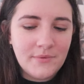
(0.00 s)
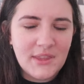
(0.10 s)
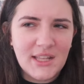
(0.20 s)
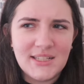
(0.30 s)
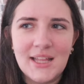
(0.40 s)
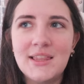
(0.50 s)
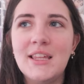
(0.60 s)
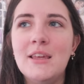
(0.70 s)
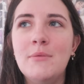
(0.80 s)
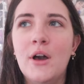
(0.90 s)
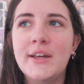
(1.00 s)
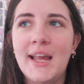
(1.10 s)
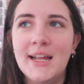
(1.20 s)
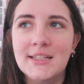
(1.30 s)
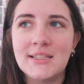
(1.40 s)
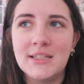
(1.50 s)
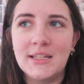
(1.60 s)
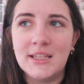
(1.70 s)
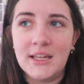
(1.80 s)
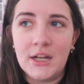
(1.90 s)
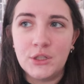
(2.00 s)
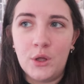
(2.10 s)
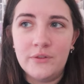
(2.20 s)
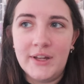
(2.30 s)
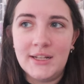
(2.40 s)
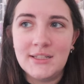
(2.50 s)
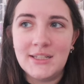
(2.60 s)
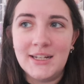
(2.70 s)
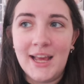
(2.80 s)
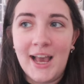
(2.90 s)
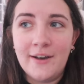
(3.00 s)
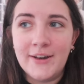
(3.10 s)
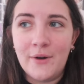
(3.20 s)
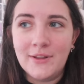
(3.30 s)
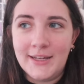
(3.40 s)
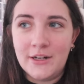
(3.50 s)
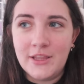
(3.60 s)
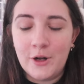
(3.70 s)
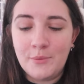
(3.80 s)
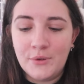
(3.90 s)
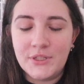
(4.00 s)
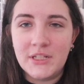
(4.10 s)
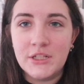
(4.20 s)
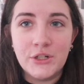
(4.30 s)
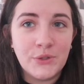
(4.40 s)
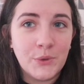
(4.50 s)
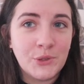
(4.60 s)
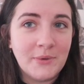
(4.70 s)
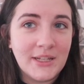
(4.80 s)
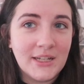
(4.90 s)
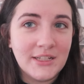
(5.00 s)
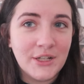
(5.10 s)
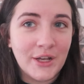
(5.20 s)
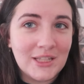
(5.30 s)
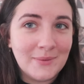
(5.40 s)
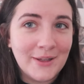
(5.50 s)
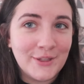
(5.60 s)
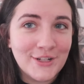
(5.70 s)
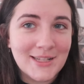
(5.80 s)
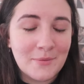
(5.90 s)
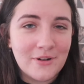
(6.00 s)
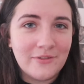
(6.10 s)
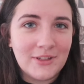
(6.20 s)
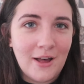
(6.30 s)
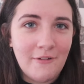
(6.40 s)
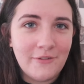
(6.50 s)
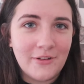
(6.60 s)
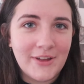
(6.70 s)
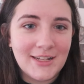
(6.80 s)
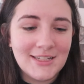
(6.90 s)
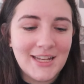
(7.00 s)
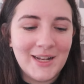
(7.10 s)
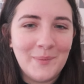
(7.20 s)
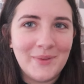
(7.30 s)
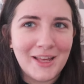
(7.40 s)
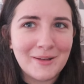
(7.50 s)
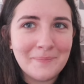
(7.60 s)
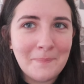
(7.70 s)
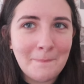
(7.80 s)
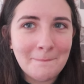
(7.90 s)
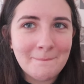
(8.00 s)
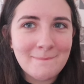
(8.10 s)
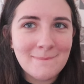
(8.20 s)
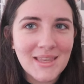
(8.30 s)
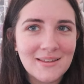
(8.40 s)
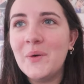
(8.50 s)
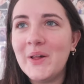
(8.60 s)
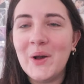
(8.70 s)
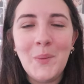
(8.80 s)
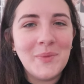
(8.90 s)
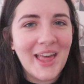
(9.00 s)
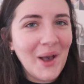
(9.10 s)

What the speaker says: they sent the email canceling the young adult event, and a half hour later they're posting to their social media talking about their Summer of Love event, and I'm like, well, I hope